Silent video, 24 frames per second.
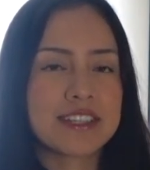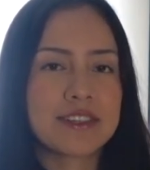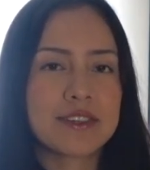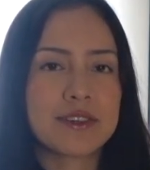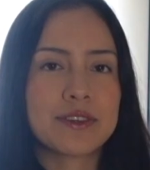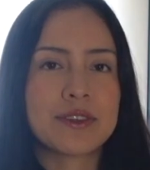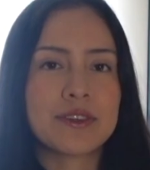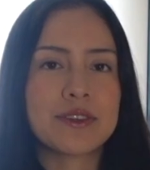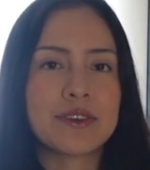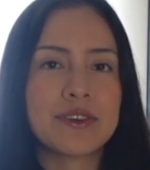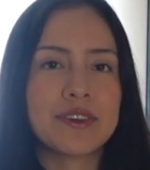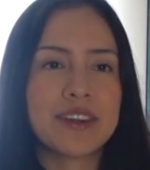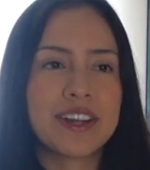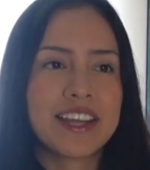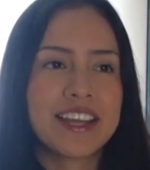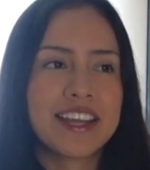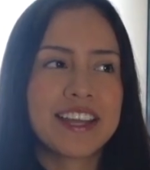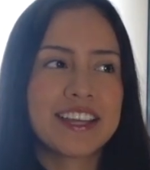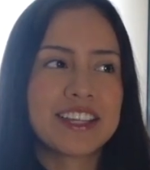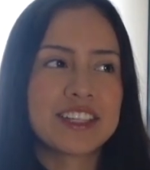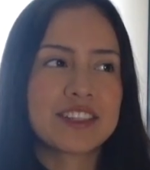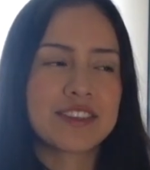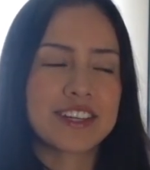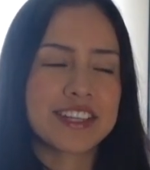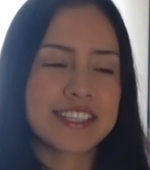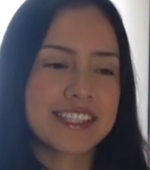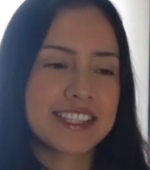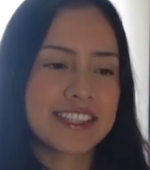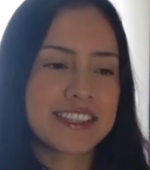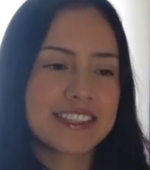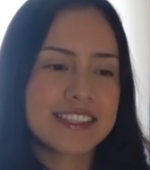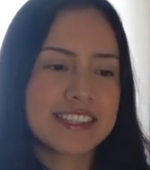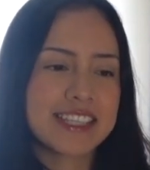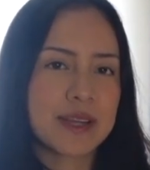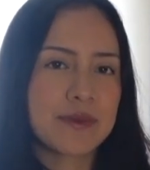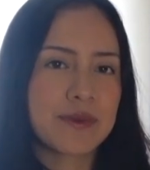who drinks it
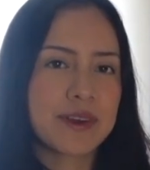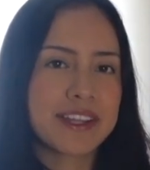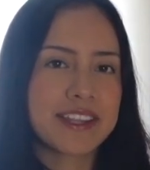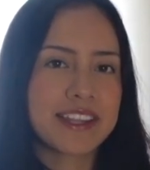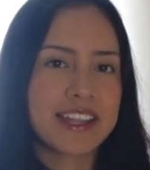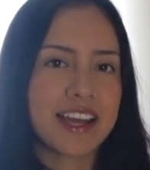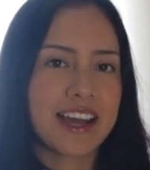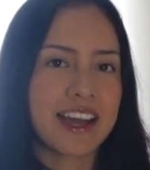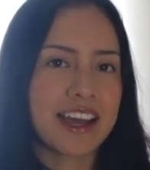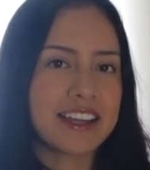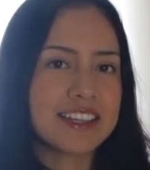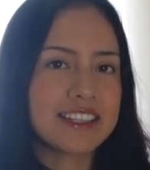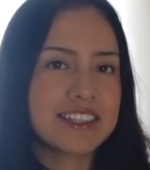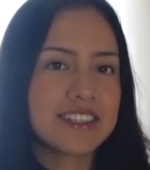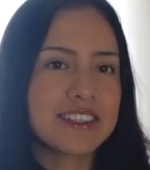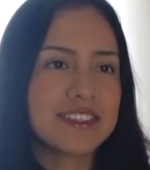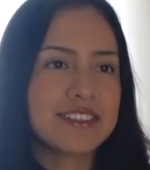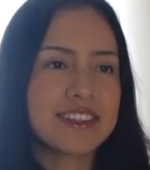the same way that I do.